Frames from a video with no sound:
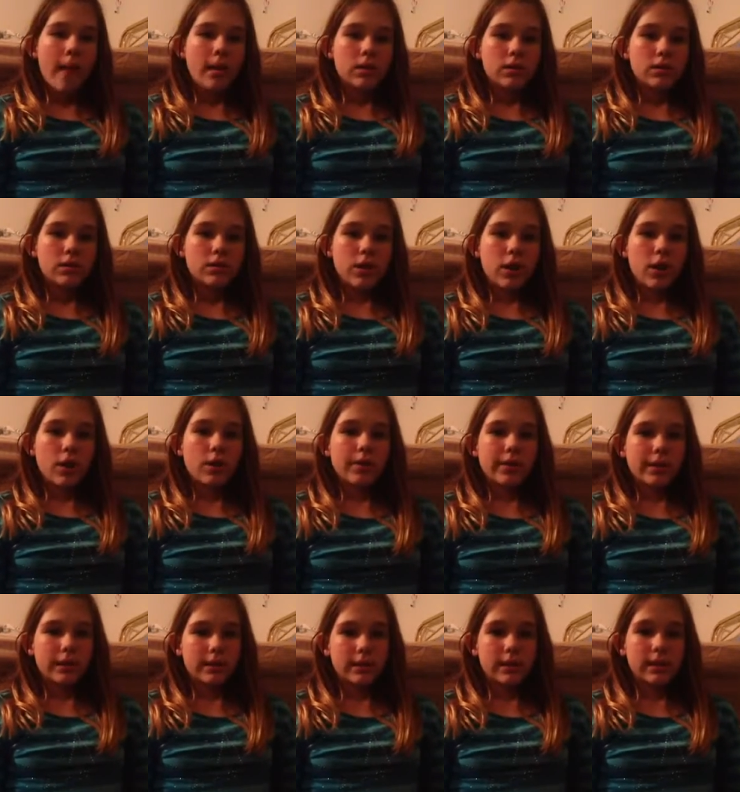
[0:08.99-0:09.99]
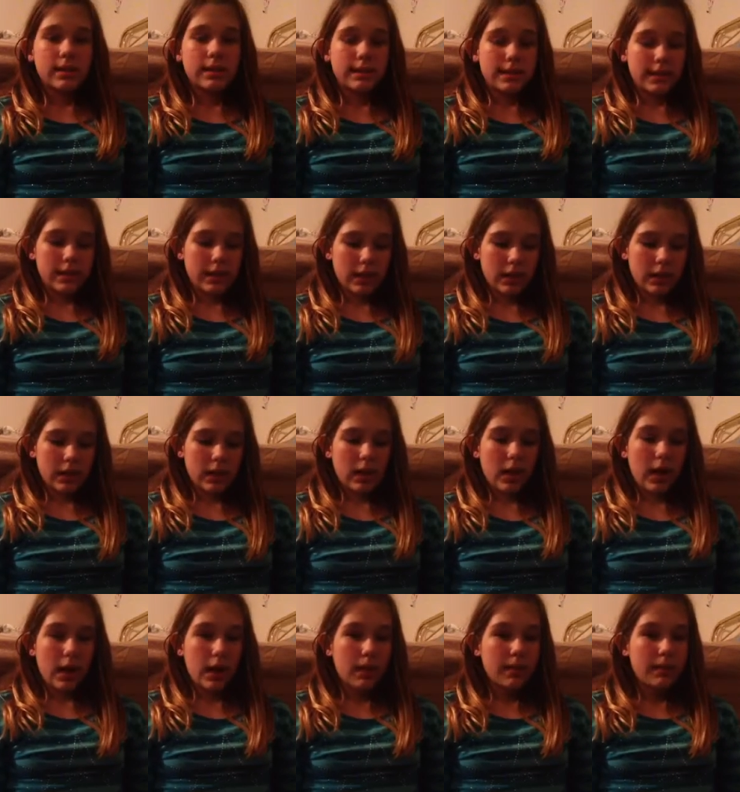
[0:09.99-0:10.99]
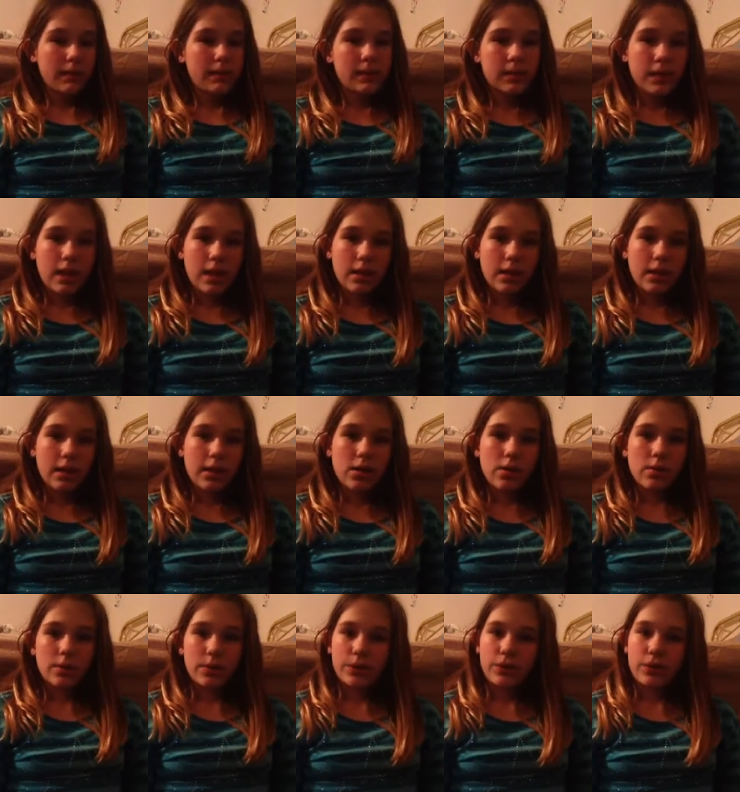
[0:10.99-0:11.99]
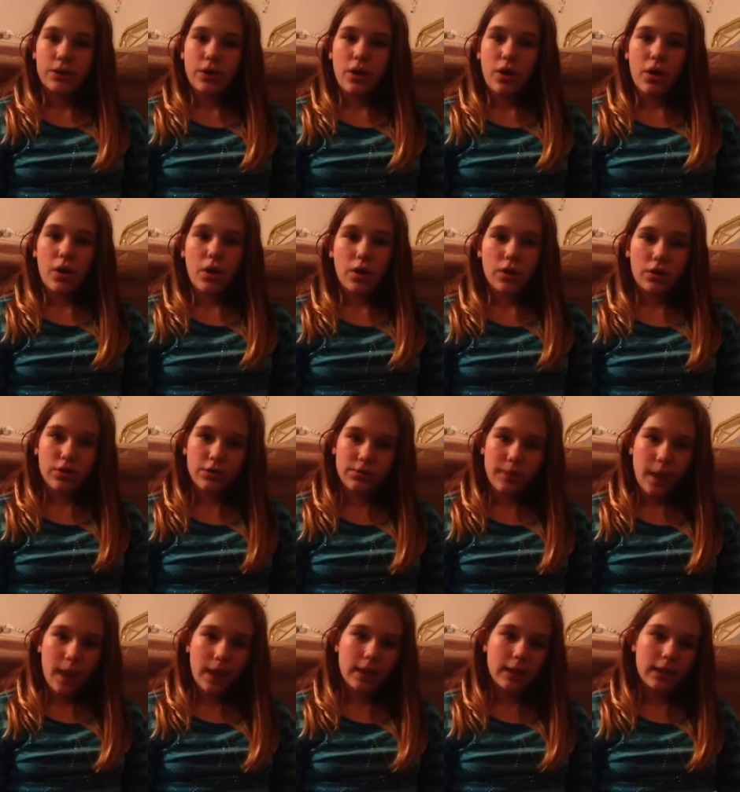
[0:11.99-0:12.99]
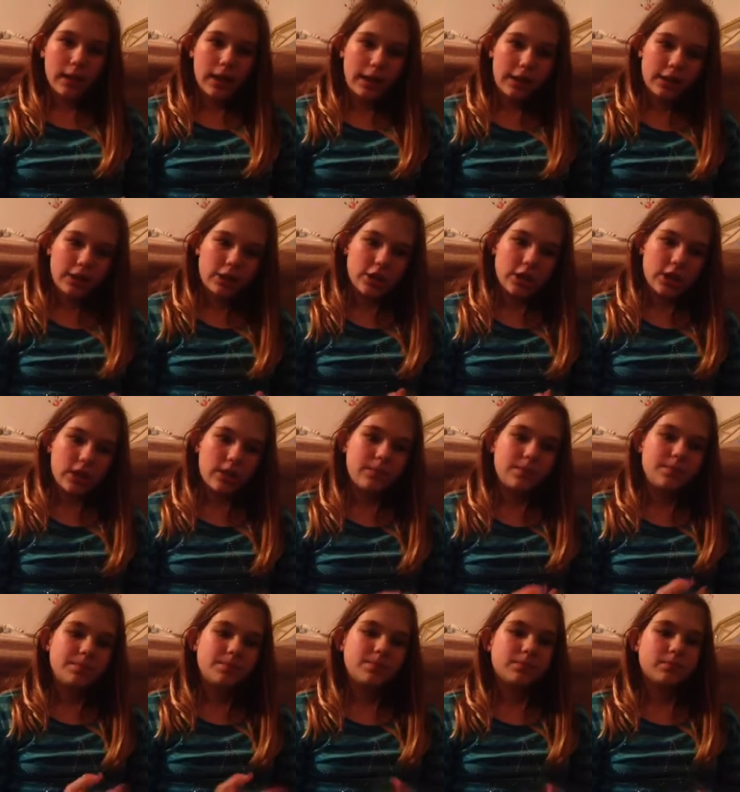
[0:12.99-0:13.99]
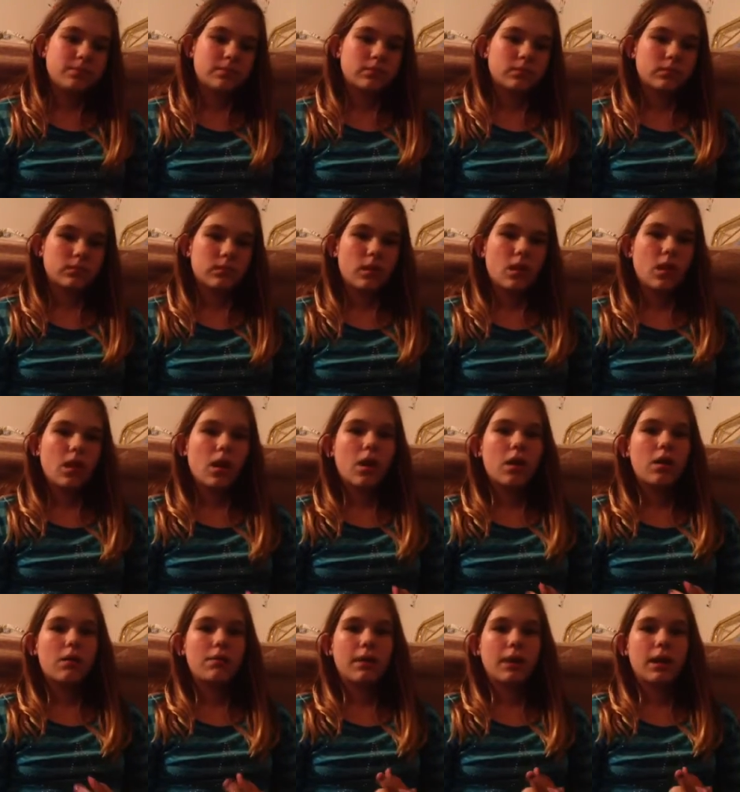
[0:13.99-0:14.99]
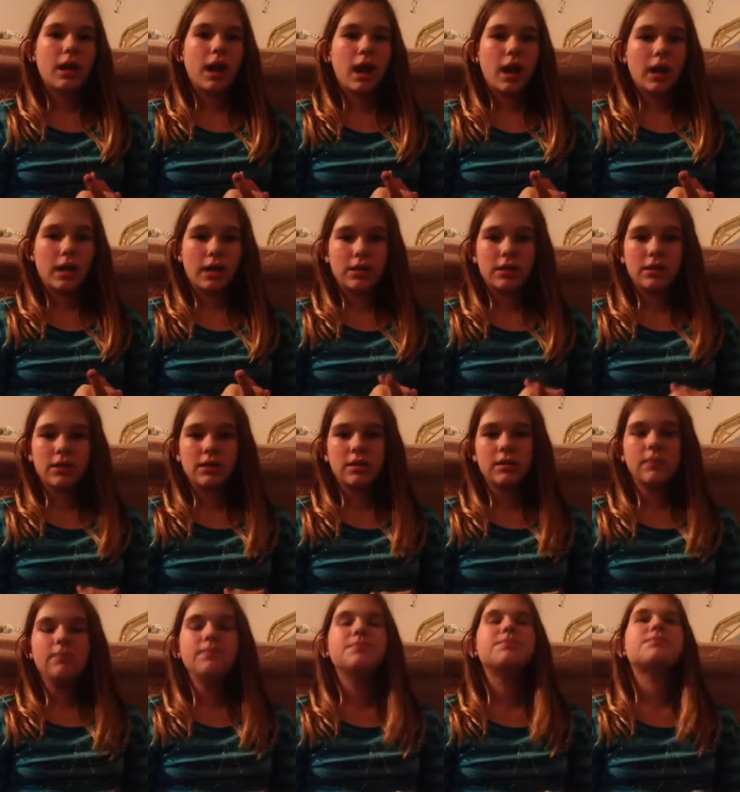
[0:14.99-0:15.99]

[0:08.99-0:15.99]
So here's the deal. I am selling almost all of my collection because